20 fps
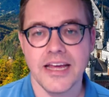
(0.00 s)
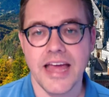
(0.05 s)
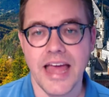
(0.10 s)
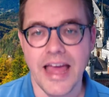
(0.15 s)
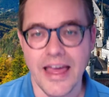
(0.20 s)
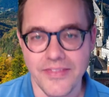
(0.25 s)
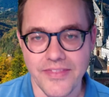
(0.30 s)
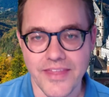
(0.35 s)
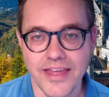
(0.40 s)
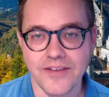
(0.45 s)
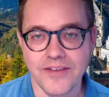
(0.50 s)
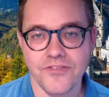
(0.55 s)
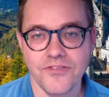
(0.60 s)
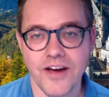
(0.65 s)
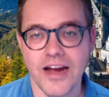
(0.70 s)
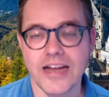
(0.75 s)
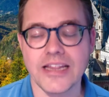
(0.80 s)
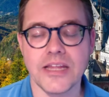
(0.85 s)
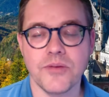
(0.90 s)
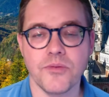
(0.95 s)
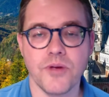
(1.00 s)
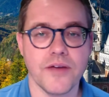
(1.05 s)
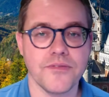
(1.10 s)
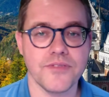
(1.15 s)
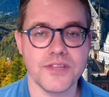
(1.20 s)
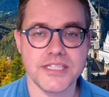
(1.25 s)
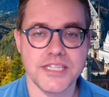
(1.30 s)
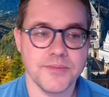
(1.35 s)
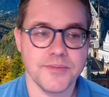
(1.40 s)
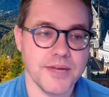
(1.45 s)
And then finally, we have
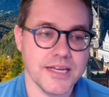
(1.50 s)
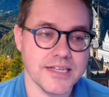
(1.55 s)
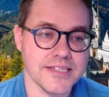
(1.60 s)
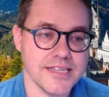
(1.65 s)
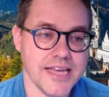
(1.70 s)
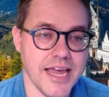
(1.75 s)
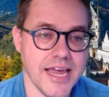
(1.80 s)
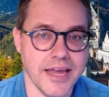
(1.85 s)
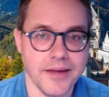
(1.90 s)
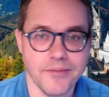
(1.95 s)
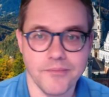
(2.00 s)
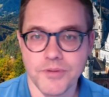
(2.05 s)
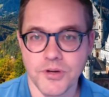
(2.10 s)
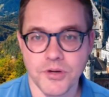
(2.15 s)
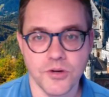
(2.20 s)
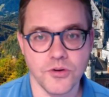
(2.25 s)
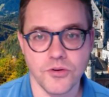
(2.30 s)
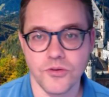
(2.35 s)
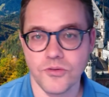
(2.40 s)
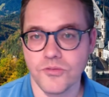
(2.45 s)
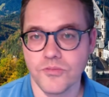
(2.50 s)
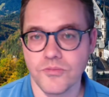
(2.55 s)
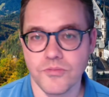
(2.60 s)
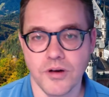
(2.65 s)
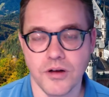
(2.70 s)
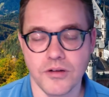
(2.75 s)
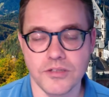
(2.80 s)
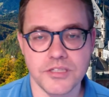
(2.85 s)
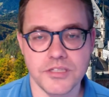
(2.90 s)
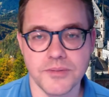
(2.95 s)
the C B S A, who
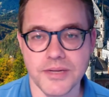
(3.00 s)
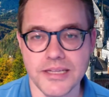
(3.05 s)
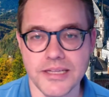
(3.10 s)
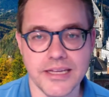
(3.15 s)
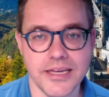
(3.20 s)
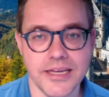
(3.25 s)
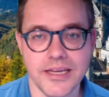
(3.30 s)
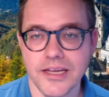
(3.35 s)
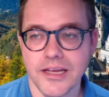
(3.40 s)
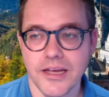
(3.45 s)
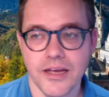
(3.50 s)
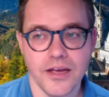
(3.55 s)
ultimately,